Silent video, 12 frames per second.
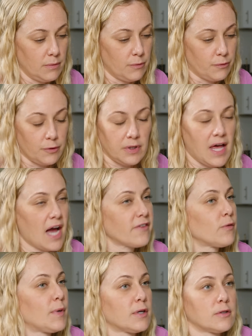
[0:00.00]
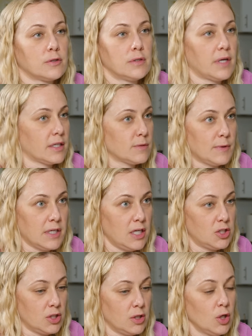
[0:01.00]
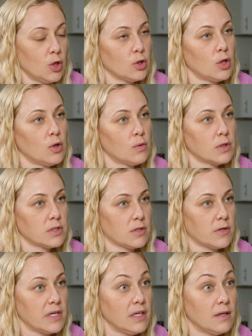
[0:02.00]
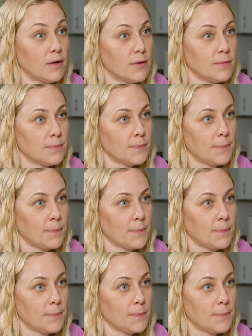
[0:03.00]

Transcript: for lack of a better explanation, lowers our ego.